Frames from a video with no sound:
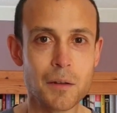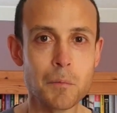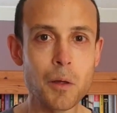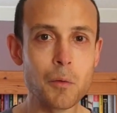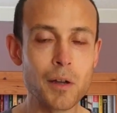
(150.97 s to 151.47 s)

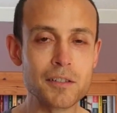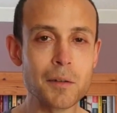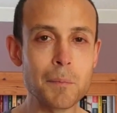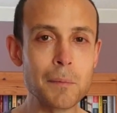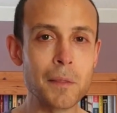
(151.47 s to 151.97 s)
By the way,
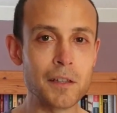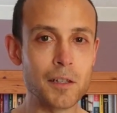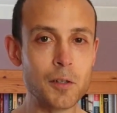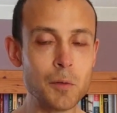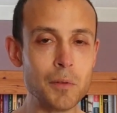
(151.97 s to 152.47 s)
some people think
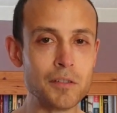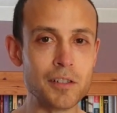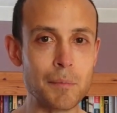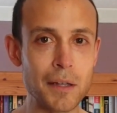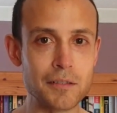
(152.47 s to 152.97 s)
that humans
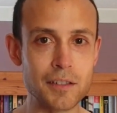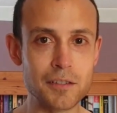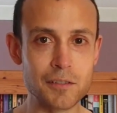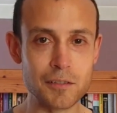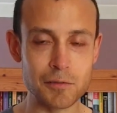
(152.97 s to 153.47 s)
are the best
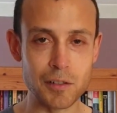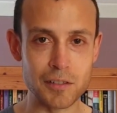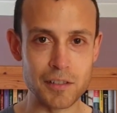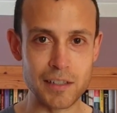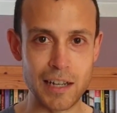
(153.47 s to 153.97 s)
distance
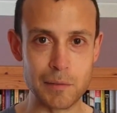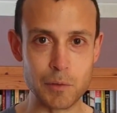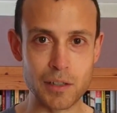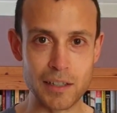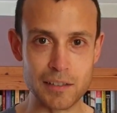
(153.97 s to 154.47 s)
runners in the
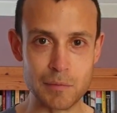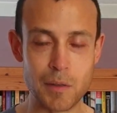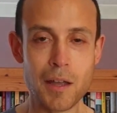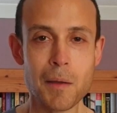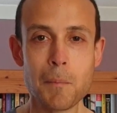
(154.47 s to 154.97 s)
animal kingdom,
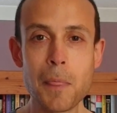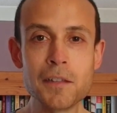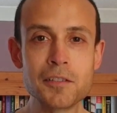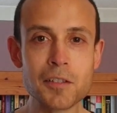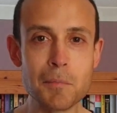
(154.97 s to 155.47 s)
but
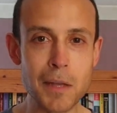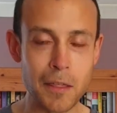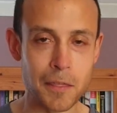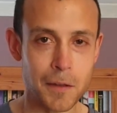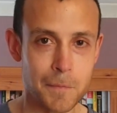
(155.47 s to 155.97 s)
this is a
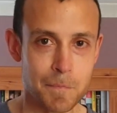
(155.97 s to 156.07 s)
myth.